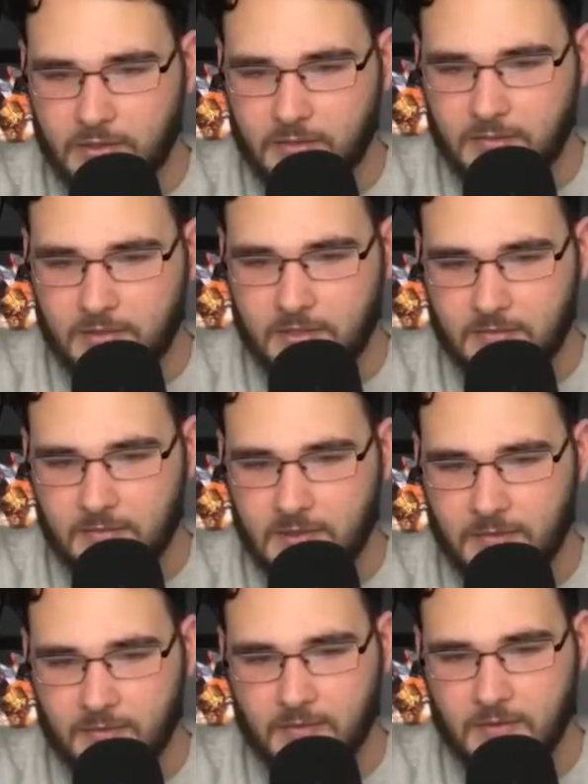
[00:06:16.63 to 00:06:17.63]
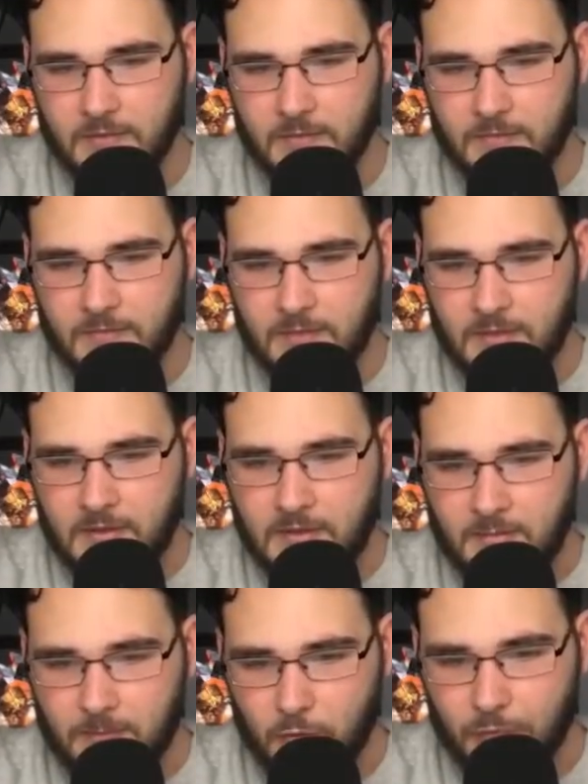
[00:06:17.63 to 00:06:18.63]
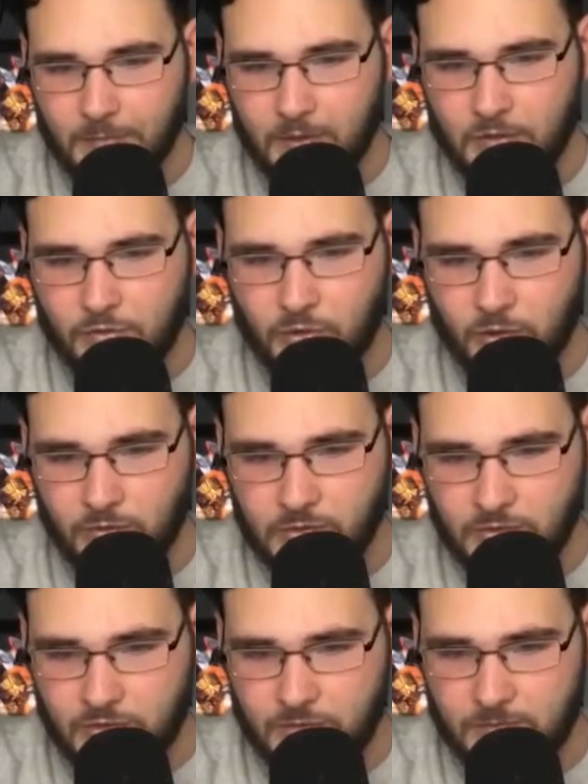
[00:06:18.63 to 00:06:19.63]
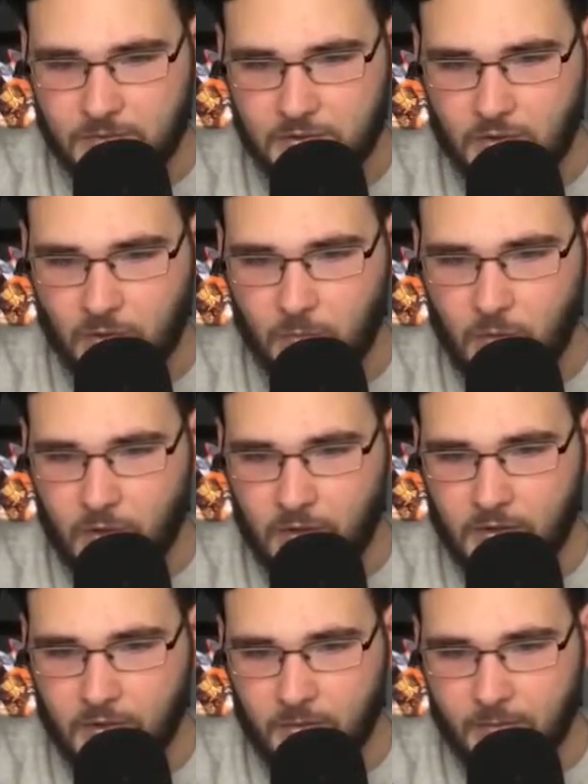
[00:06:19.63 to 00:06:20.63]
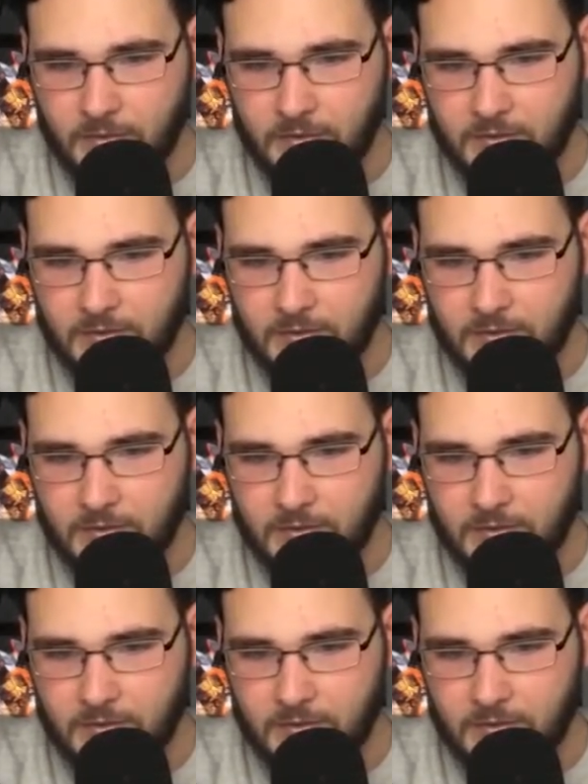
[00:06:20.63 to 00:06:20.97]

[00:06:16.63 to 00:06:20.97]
See, now the movement controls just stopped working on me.